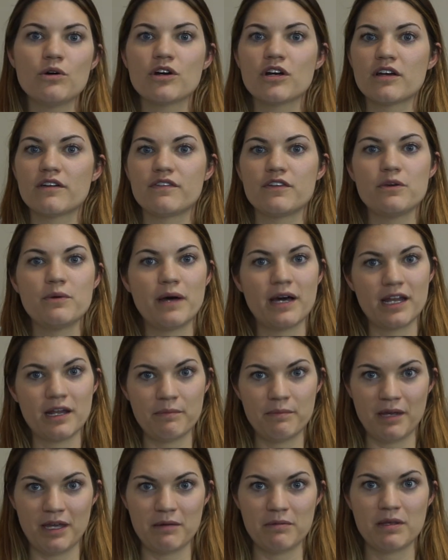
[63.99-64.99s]
or if you had
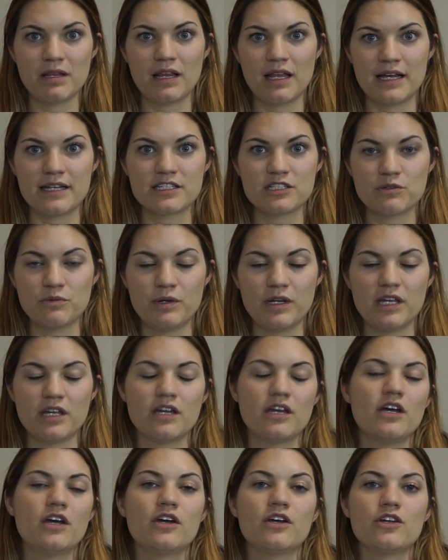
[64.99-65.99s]
a baby last week.